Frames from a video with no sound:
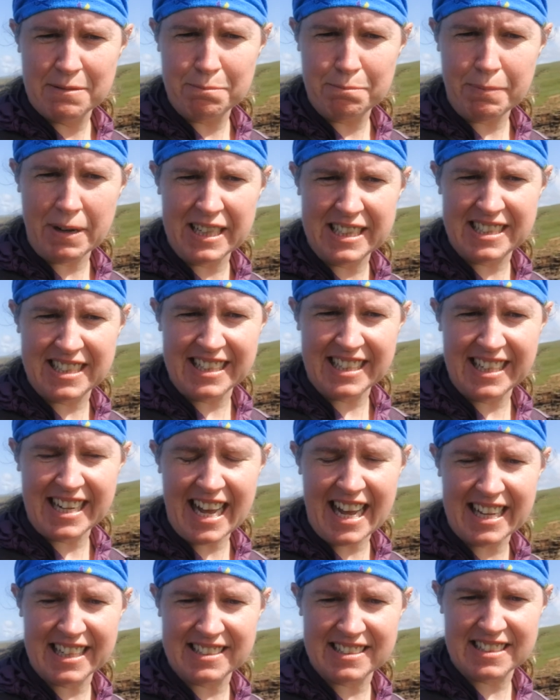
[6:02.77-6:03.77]
biting
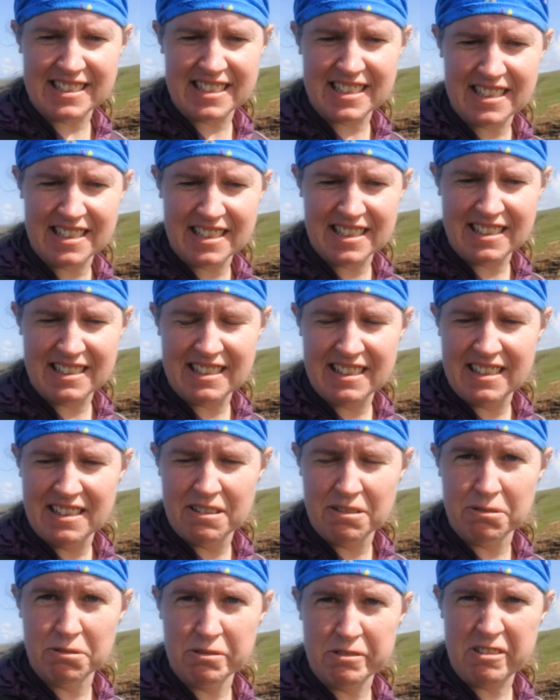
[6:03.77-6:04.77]
gats,
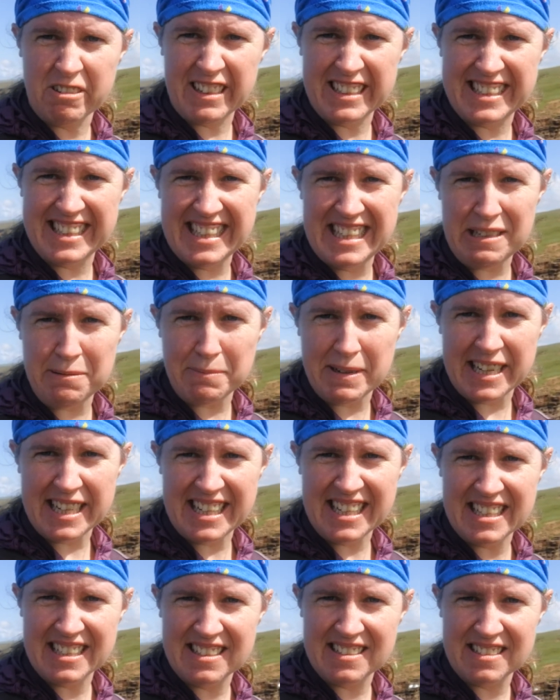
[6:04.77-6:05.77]
all trying to eat
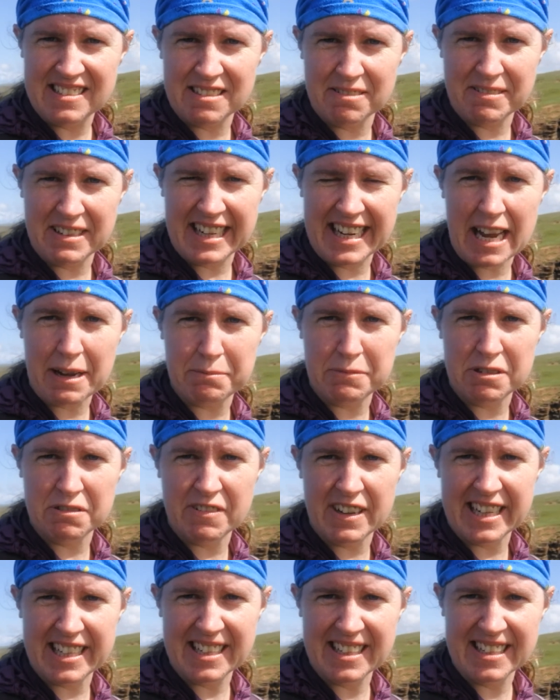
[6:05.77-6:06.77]
me, so I'm going to get
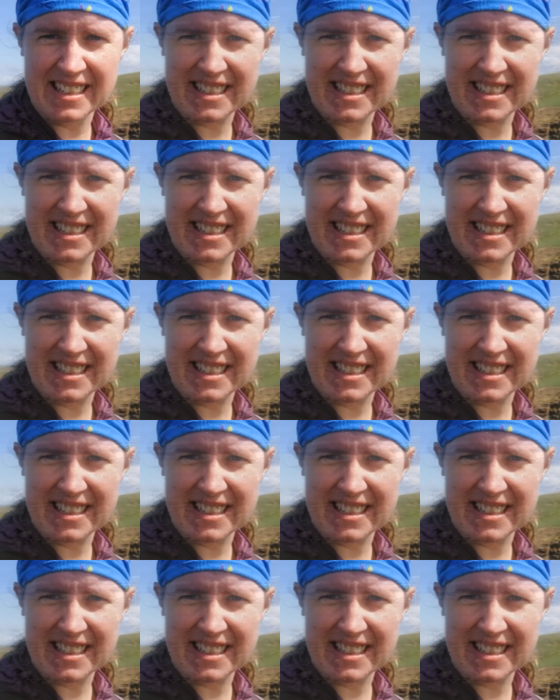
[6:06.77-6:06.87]
moving.